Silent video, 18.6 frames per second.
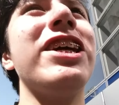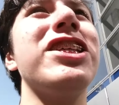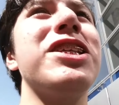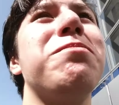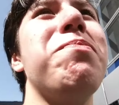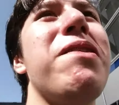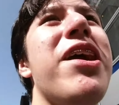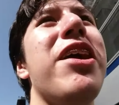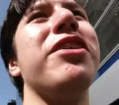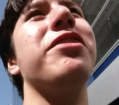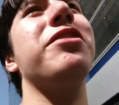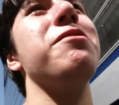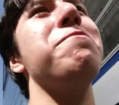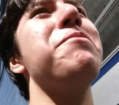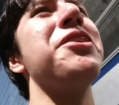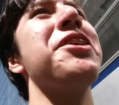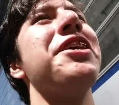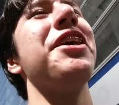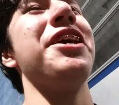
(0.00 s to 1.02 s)
expect
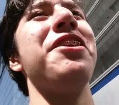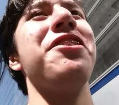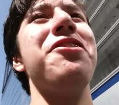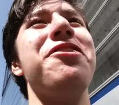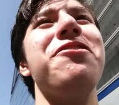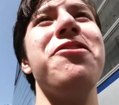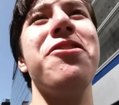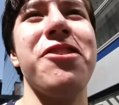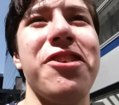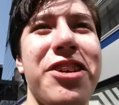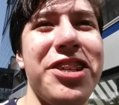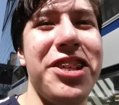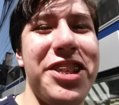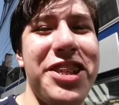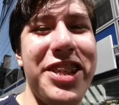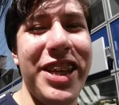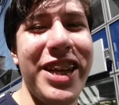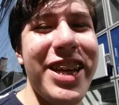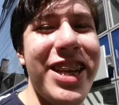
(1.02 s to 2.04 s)
to be in New York
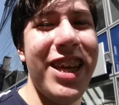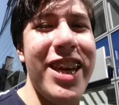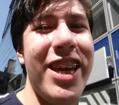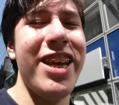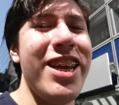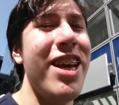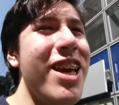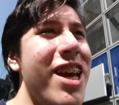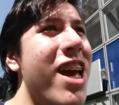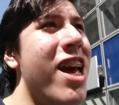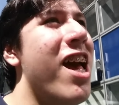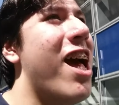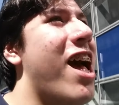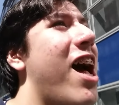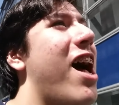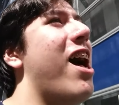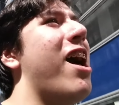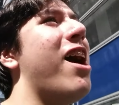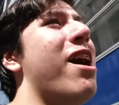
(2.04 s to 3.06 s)
City.
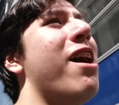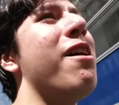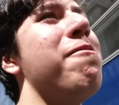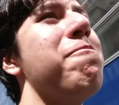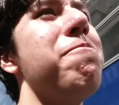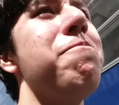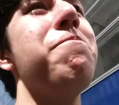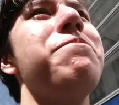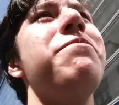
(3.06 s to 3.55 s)
Uh,